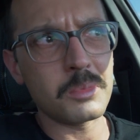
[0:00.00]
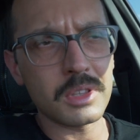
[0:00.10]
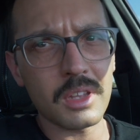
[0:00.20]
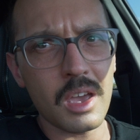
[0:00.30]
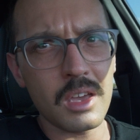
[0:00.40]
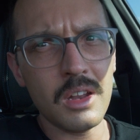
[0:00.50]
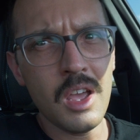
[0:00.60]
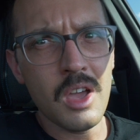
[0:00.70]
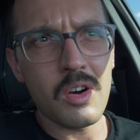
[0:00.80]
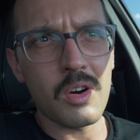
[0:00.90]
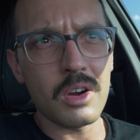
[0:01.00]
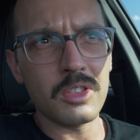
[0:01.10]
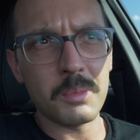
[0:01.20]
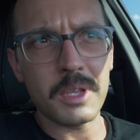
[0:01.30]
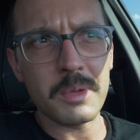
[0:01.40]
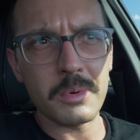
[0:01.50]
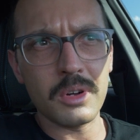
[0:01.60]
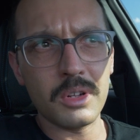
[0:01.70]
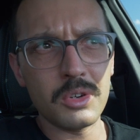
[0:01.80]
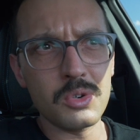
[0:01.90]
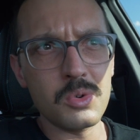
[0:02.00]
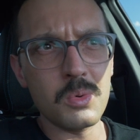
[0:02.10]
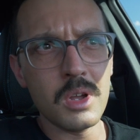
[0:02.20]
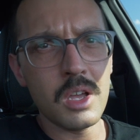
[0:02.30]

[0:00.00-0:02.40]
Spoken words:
with that are the people who